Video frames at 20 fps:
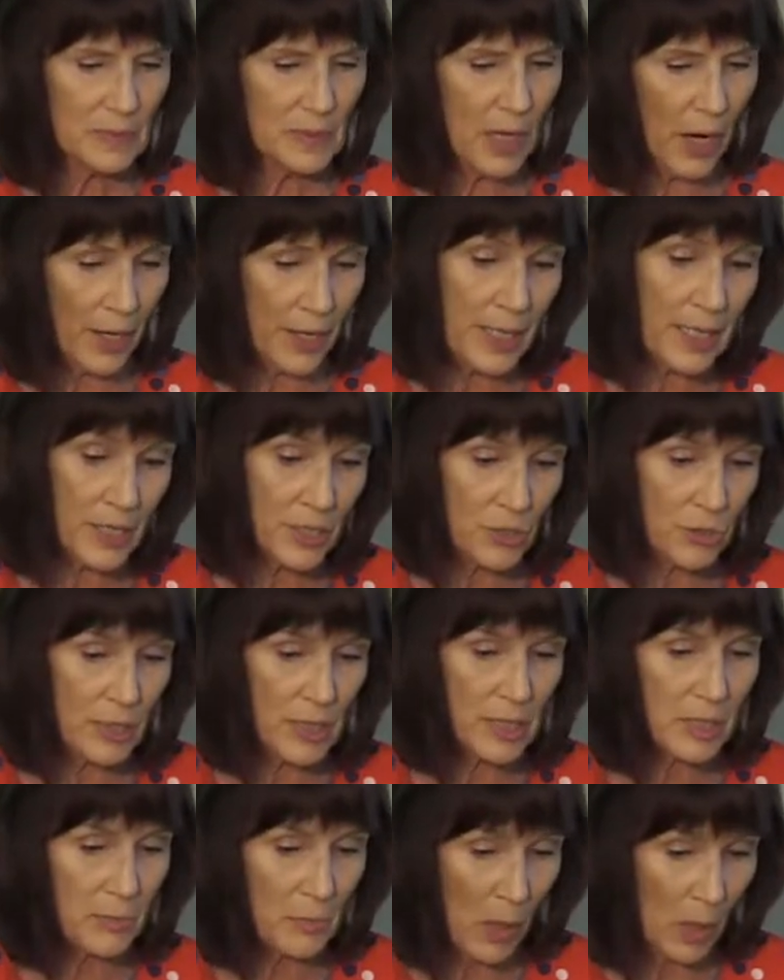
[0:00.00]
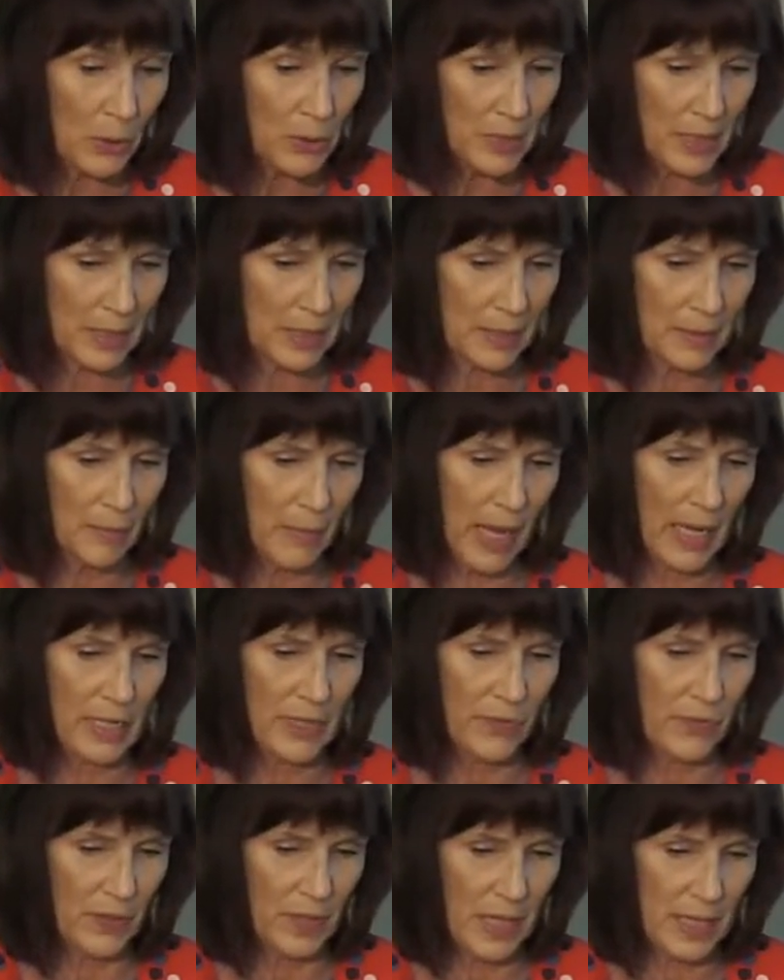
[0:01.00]
Art history is molded by
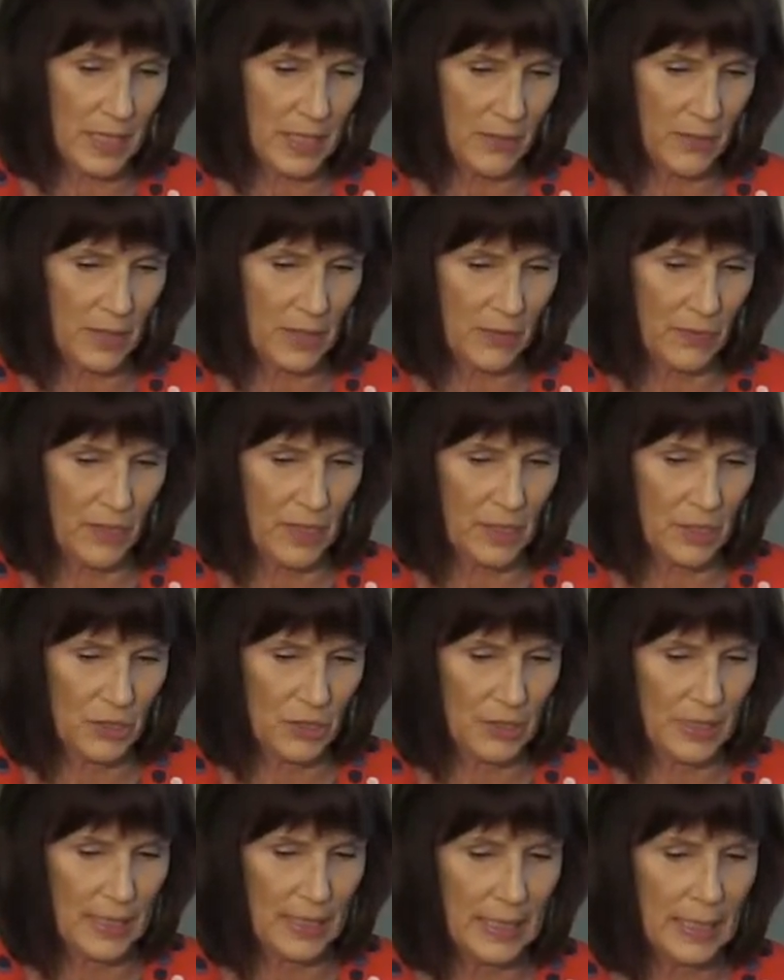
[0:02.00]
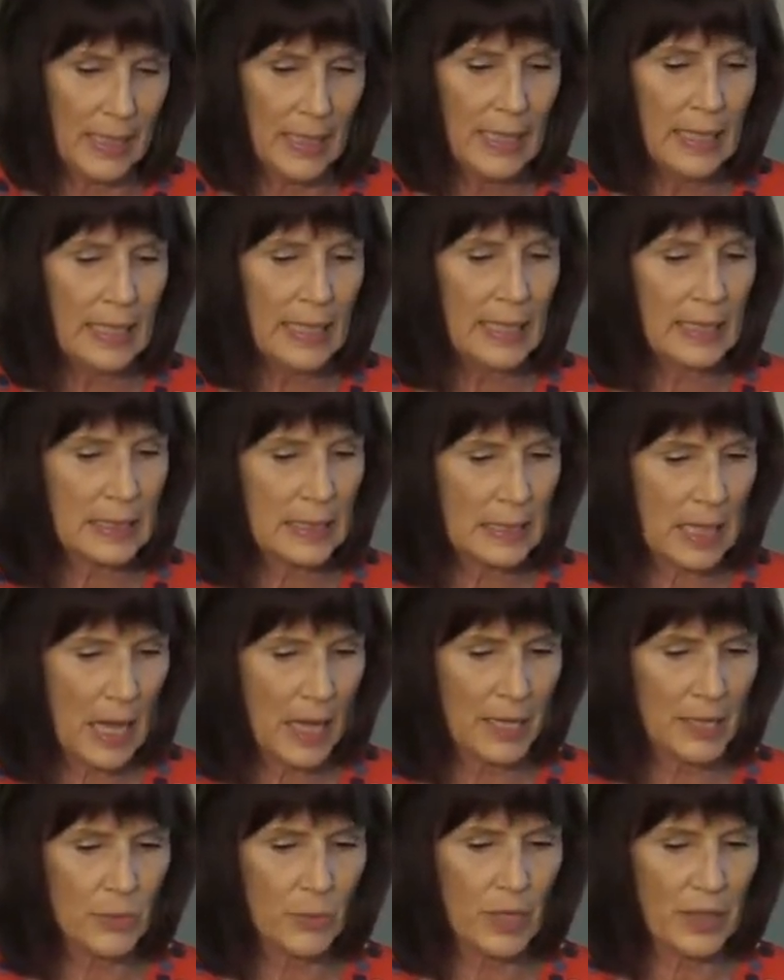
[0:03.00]
the philosophy of history and
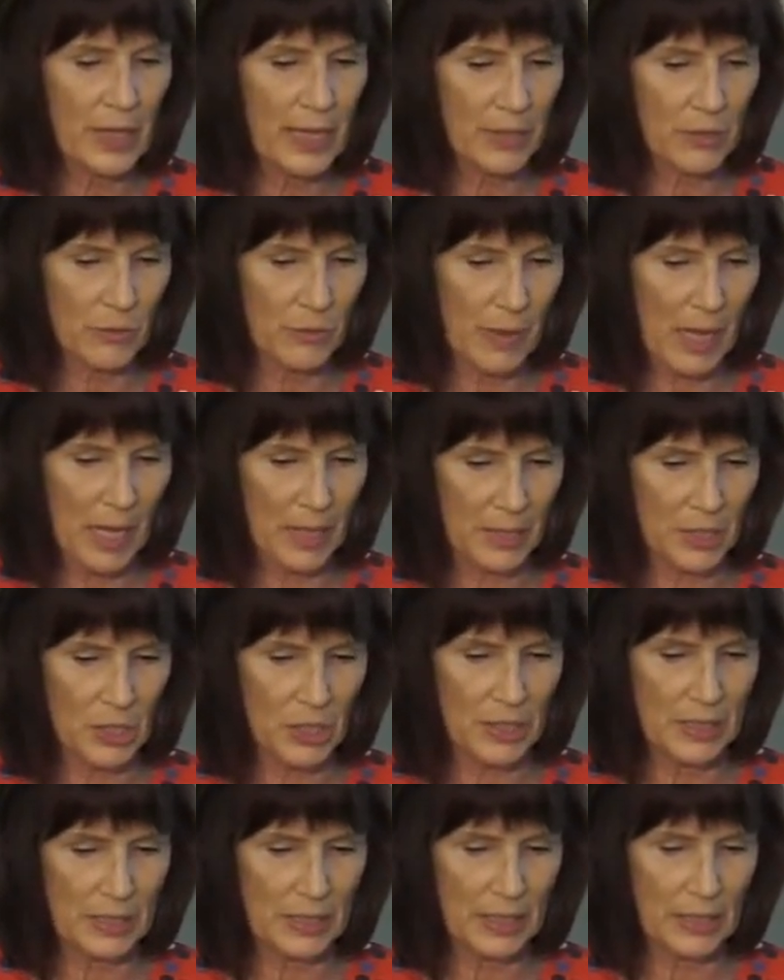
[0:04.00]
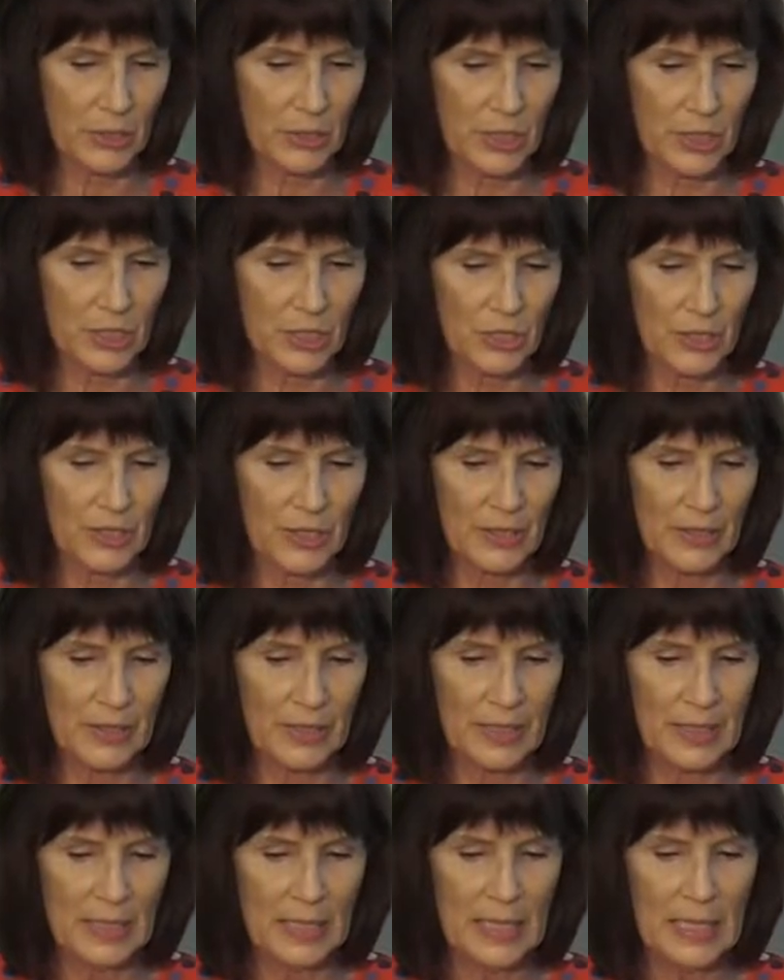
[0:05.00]
aligned with anthropology and literature.
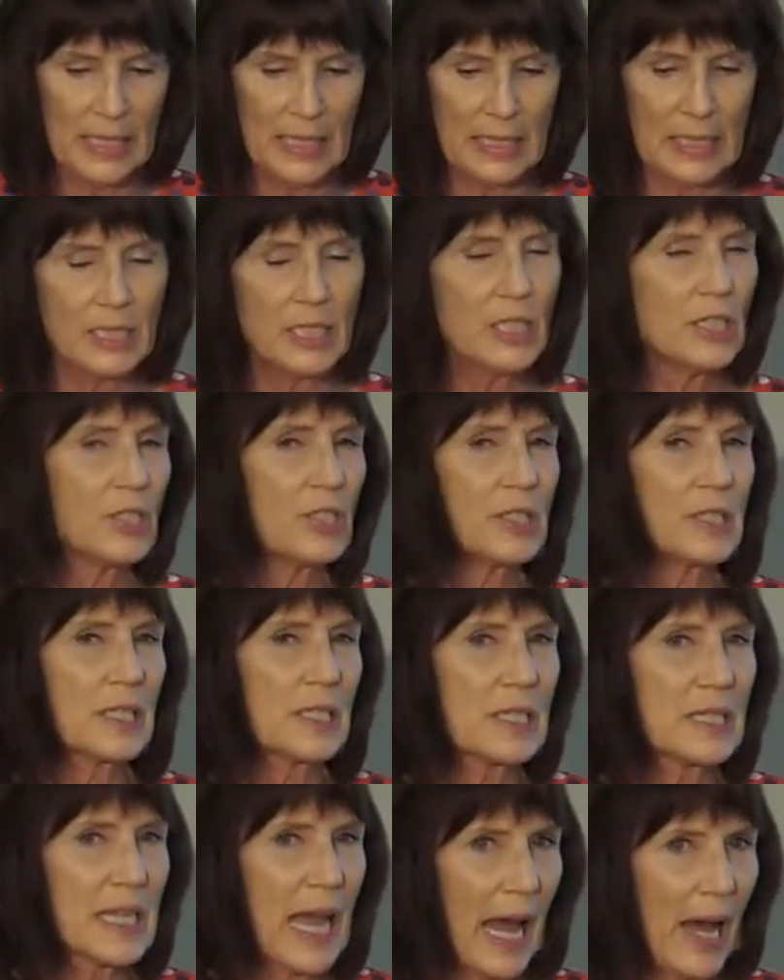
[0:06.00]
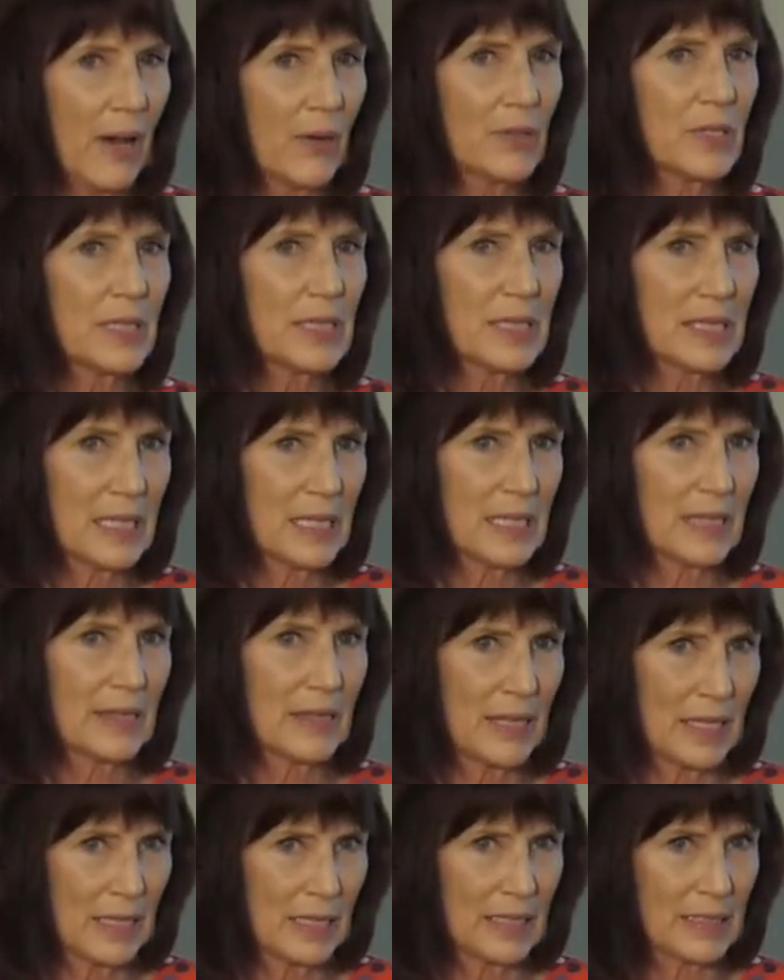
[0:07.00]
It teaches us how to see
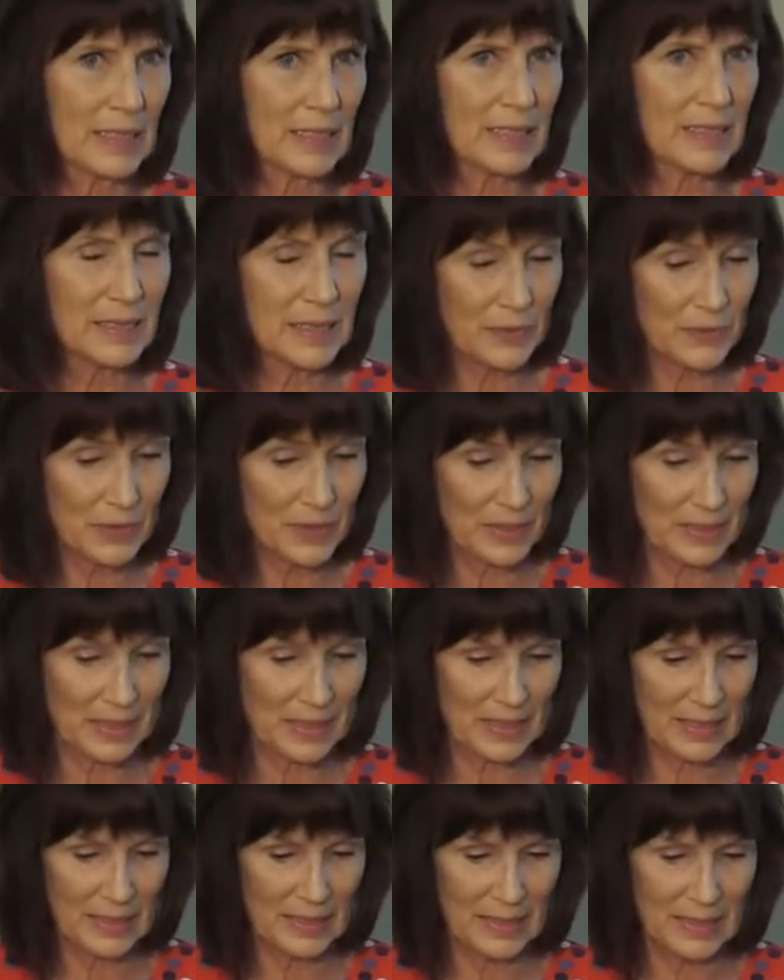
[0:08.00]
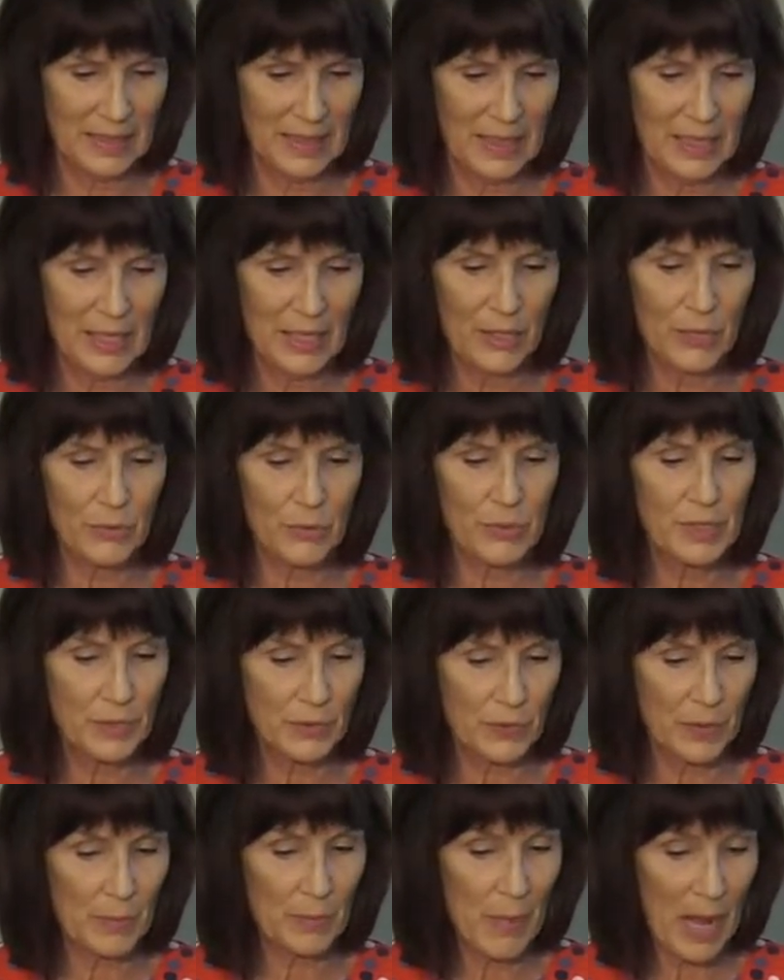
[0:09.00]
things differently, through
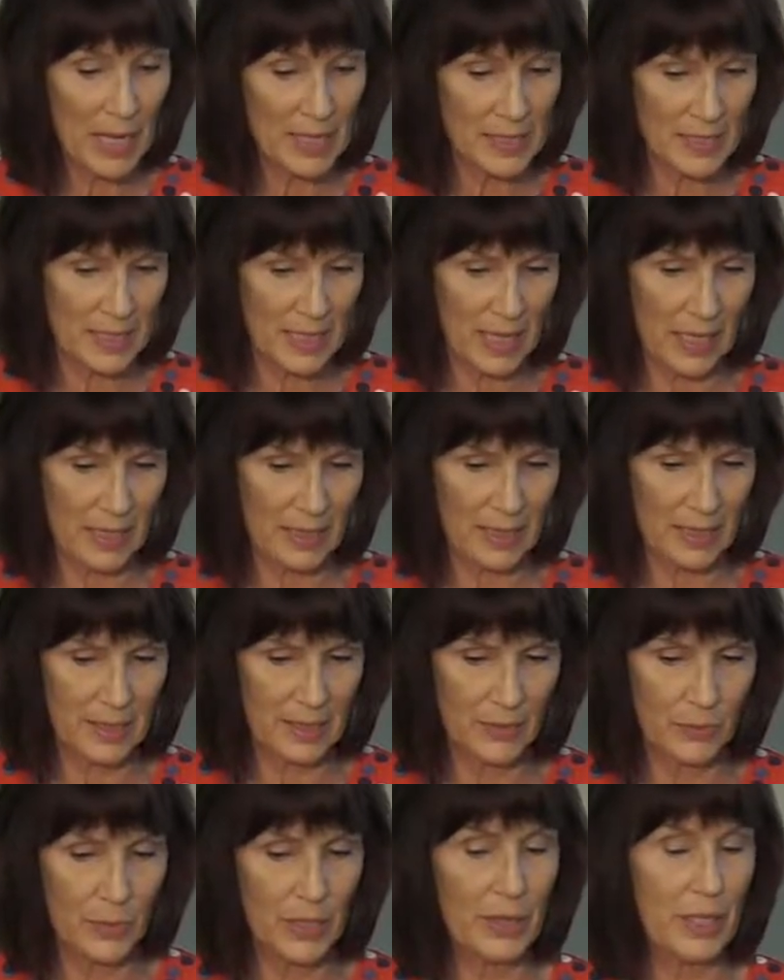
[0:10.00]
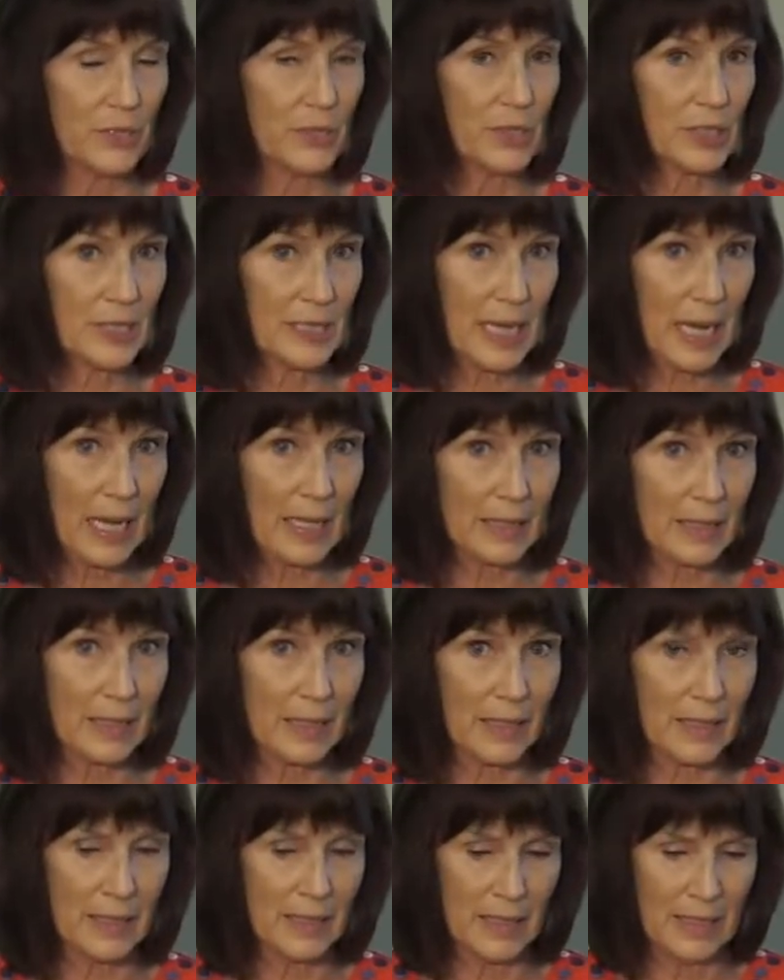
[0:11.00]
different mindsets, with
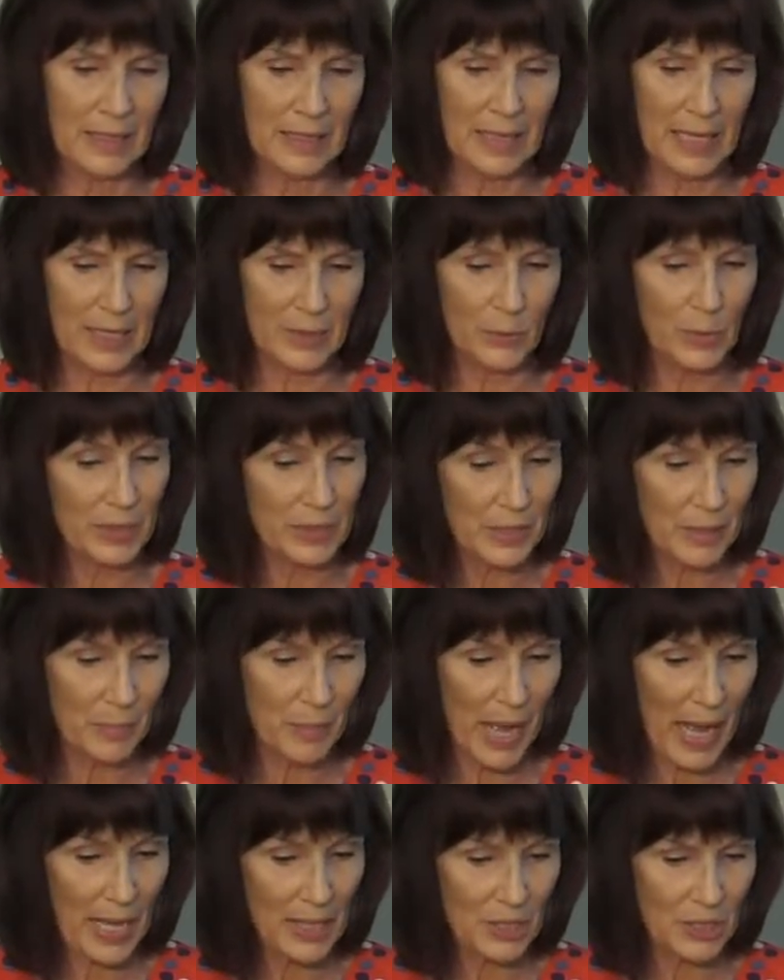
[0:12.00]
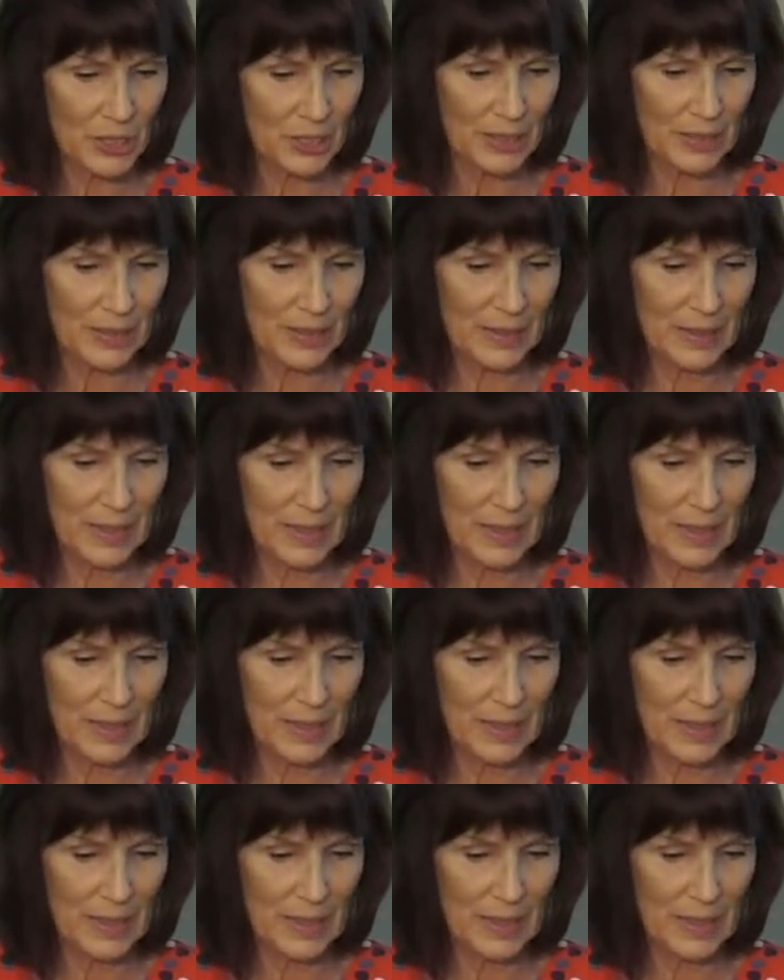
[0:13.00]
understanding, and with compassion.